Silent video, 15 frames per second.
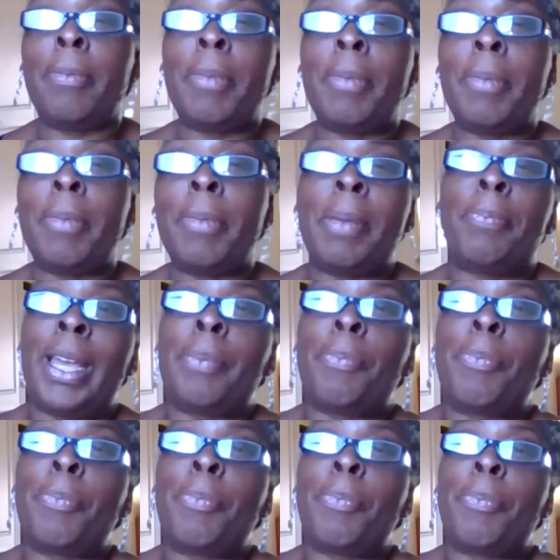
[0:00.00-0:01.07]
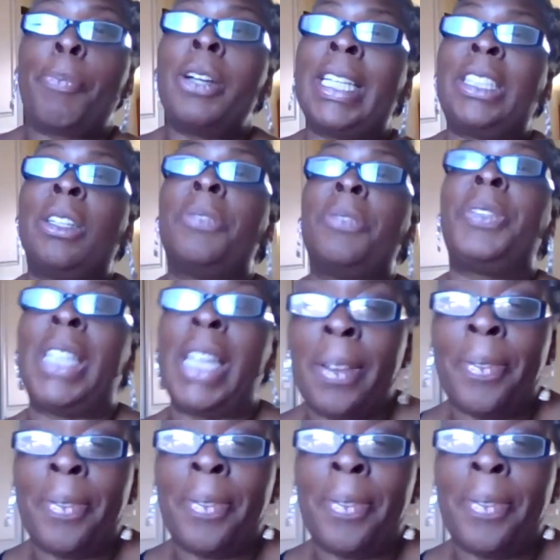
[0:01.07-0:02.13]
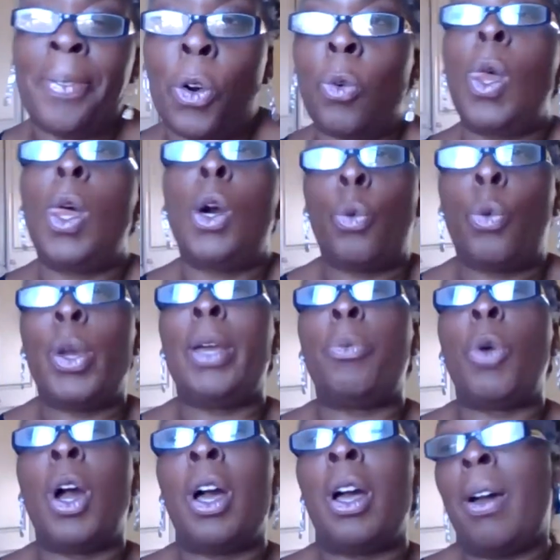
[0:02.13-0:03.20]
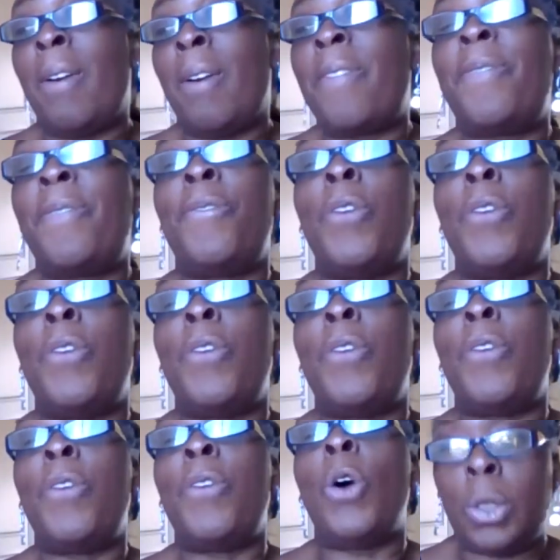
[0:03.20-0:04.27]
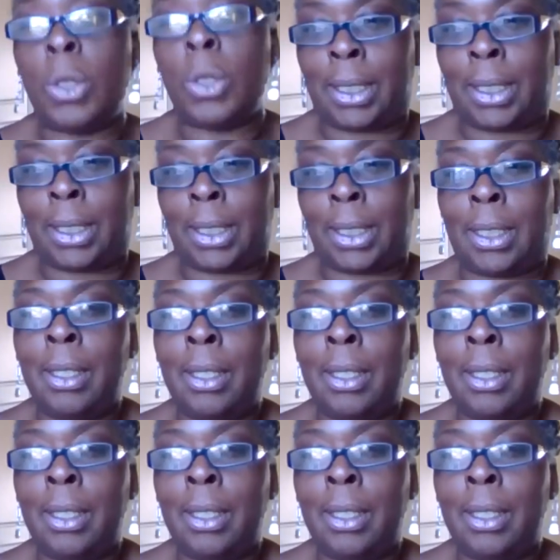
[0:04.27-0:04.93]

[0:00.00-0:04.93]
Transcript: And I mean, by in a process of default, we were forced